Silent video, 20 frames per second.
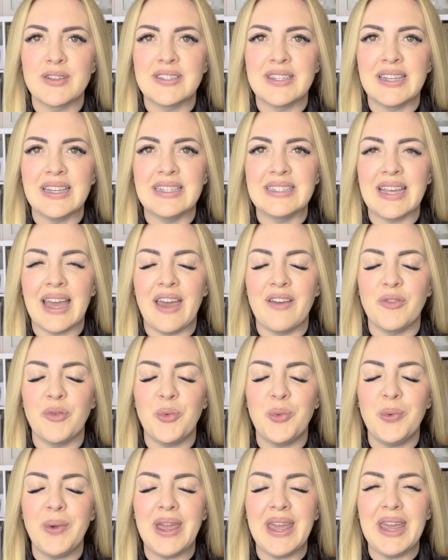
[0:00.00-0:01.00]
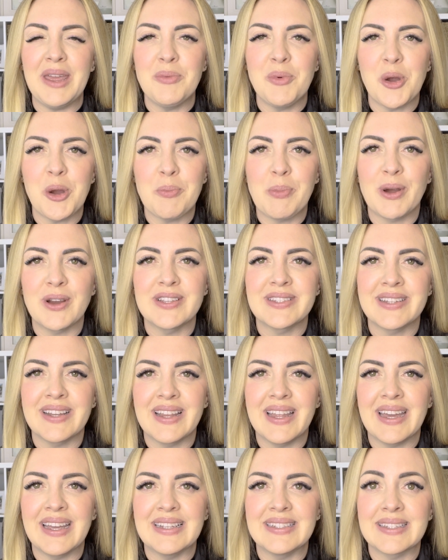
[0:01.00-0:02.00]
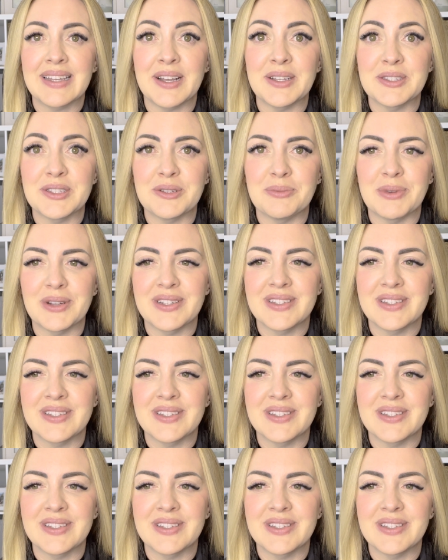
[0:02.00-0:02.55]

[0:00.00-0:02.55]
cities have way more personalized customer